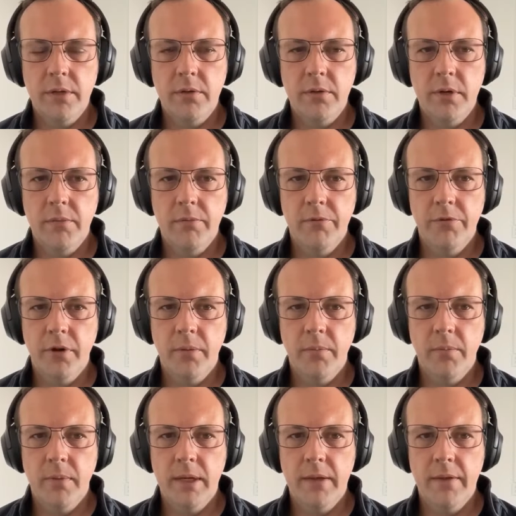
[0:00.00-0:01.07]
you come
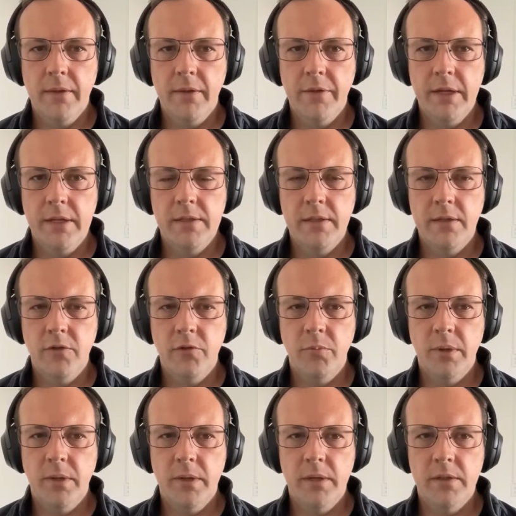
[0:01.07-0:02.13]
from and the things that you've
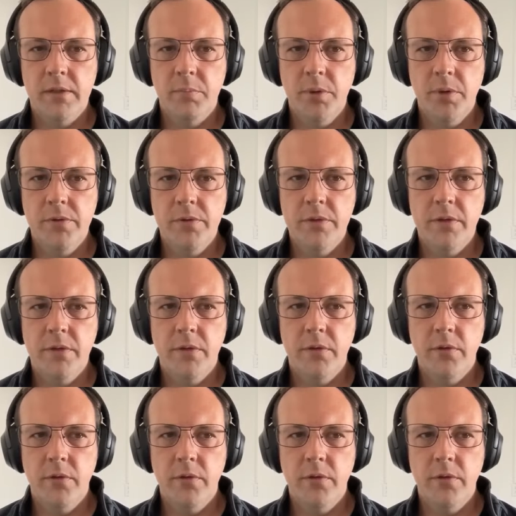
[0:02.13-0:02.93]
been exposed to,